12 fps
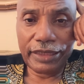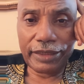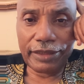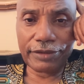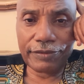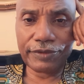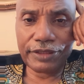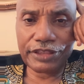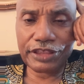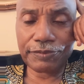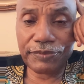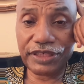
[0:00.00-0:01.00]
Um, and it
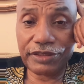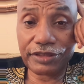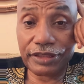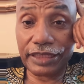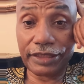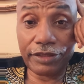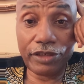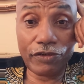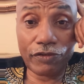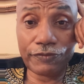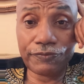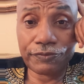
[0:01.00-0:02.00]
just means that they didn't
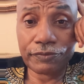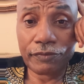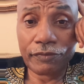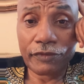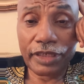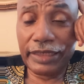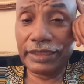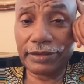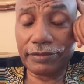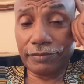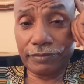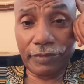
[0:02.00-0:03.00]
know. And
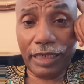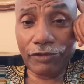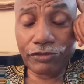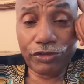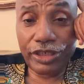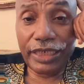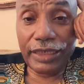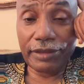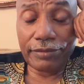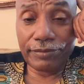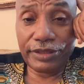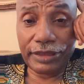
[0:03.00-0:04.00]
it I was
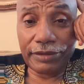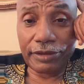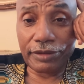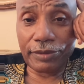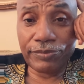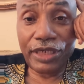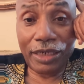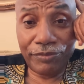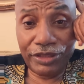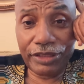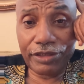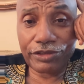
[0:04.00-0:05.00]
okay. I mean, I'm, I'm
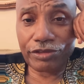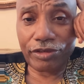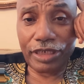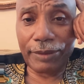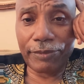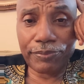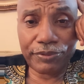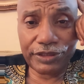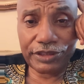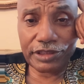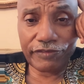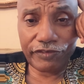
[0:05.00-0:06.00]
here, so I'm
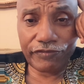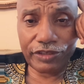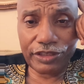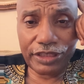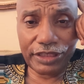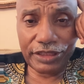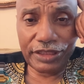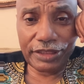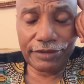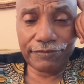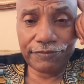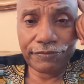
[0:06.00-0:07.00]
appreciative of what they
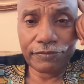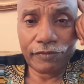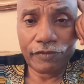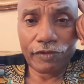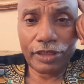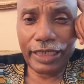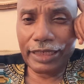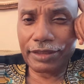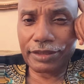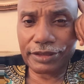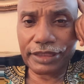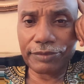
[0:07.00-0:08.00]
did. And
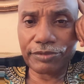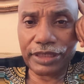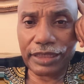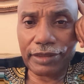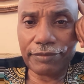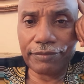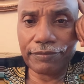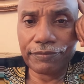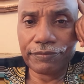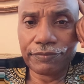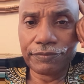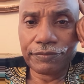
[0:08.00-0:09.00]
at the same time,
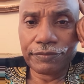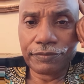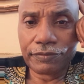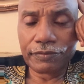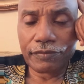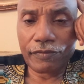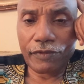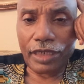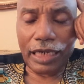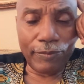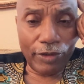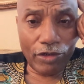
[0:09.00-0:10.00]

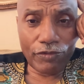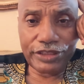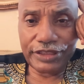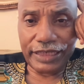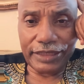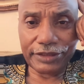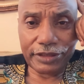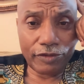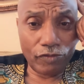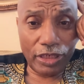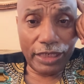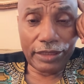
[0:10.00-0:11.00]
I'm always
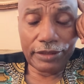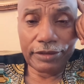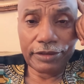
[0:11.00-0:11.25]
asking why.